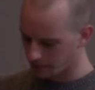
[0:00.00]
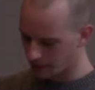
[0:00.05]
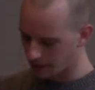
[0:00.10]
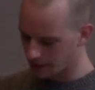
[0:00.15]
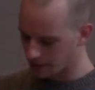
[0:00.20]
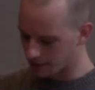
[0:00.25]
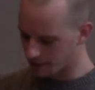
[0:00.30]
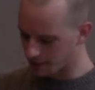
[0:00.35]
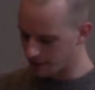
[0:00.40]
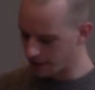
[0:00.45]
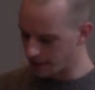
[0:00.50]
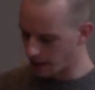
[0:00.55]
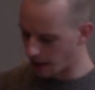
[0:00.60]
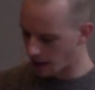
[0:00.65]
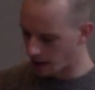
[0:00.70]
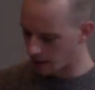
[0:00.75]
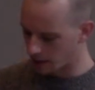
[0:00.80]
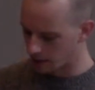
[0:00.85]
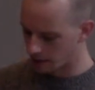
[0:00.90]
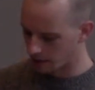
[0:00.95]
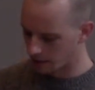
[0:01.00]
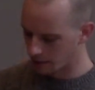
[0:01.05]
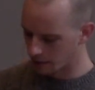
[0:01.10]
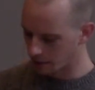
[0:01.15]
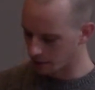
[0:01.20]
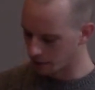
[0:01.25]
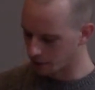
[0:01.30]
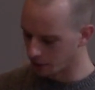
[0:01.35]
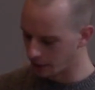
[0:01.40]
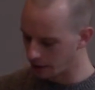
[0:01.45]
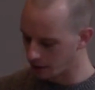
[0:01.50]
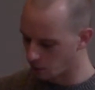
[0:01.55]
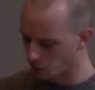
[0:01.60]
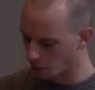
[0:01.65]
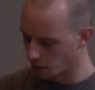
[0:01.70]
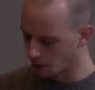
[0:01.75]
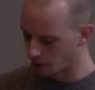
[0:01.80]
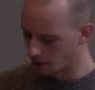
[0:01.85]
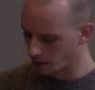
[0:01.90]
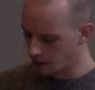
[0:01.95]
It's the uh, the Greek
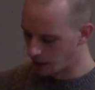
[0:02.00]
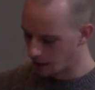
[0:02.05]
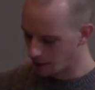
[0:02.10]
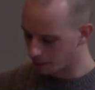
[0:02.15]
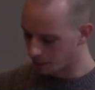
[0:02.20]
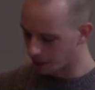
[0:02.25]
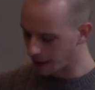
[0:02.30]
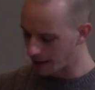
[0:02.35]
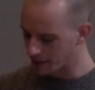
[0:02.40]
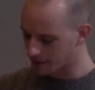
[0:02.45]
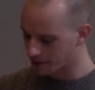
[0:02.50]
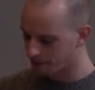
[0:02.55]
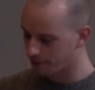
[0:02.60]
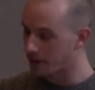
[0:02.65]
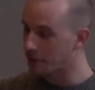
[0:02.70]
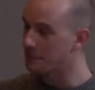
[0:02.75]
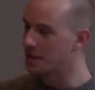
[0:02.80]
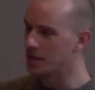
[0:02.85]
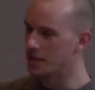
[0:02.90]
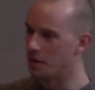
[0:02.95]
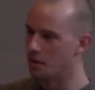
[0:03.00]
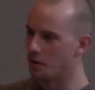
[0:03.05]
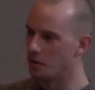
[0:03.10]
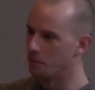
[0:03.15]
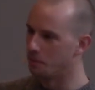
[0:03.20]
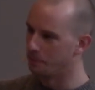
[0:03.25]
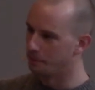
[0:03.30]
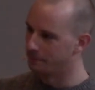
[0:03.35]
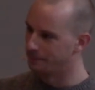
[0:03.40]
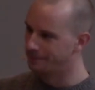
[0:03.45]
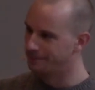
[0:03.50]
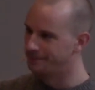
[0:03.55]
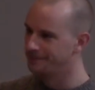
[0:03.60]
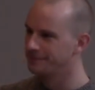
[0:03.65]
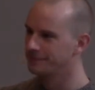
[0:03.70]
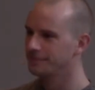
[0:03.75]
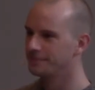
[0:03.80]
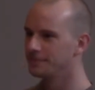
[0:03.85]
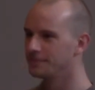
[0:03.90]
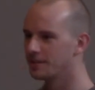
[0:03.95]
word blasphemio
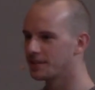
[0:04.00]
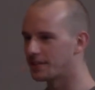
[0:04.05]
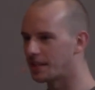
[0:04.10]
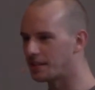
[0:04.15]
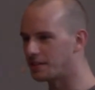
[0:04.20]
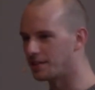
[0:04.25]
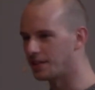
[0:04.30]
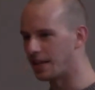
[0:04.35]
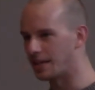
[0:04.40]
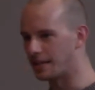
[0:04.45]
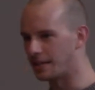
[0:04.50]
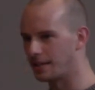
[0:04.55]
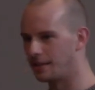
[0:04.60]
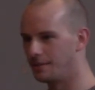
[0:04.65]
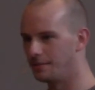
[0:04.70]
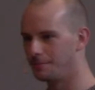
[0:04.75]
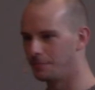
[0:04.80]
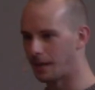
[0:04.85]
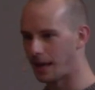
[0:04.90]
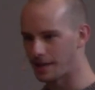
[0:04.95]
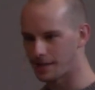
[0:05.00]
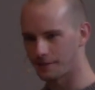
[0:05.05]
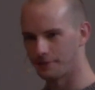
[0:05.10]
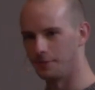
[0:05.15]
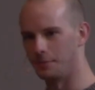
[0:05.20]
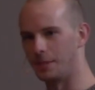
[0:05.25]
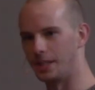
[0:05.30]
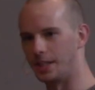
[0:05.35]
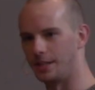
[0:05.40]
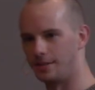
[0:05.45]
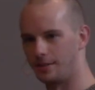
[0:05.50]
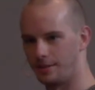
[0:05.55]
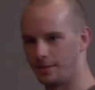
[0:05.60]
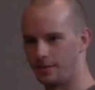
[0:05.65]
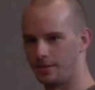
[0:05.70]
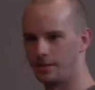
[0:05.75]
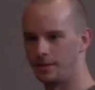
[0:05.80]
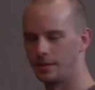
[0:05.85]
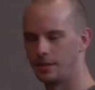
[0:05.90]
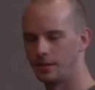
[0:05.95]
sounds like blasphemy.
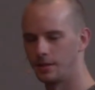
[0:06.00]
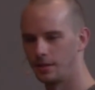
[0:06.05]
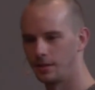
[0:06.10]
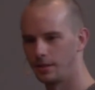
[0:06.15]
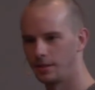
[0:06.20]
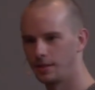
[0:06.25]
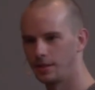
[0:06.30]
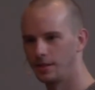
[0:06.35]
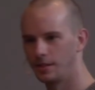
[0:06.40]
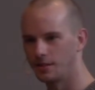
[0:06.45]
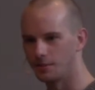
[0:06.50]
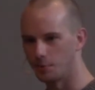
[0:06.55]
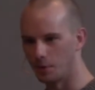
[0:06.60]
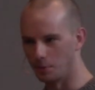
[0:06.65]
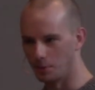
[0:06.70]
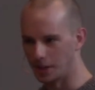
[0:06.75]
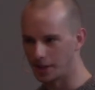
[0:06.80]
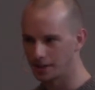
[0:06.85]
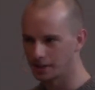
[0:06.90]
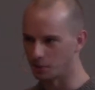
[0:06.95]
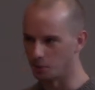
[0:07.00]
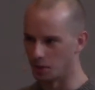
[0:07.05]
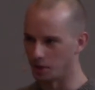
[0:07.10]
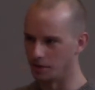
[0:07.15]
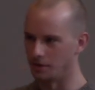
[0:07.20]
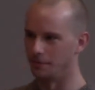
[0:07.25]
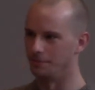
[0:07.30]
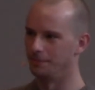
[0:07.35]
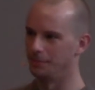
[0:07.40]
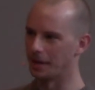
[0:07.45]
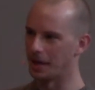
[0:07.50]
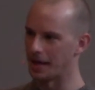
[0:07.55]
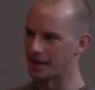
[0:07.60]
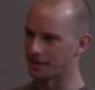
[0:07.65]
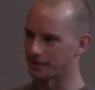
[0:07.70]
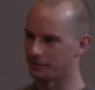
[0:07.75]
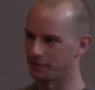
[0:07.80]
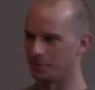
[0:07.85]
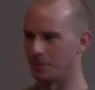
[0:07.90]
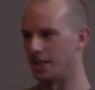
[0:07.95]
That's where we get the word
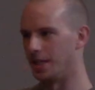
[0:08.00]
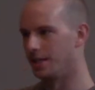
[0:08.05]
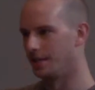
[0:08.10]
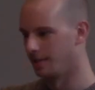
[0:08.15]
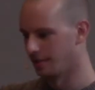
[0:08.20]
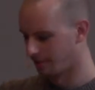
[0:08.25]
blasphemy.